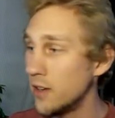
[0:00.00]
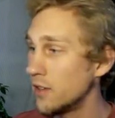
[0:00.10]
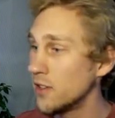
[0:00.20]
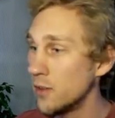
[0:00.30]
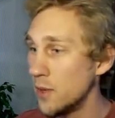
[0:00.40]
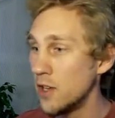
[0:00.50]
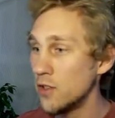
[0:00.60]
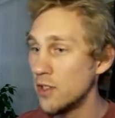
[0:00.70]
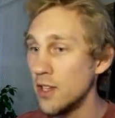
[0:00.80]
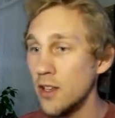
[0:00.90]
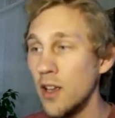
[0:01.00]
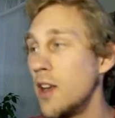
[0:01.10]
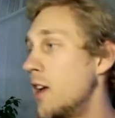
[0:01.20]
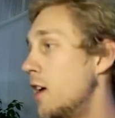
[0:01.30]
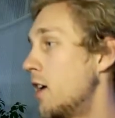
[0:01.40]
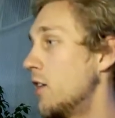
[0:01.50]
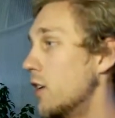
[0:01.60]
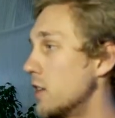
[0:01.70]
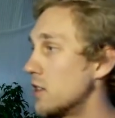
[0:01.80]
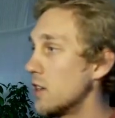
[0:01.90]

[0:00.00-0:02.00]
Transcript: It's going to be interesting. Let's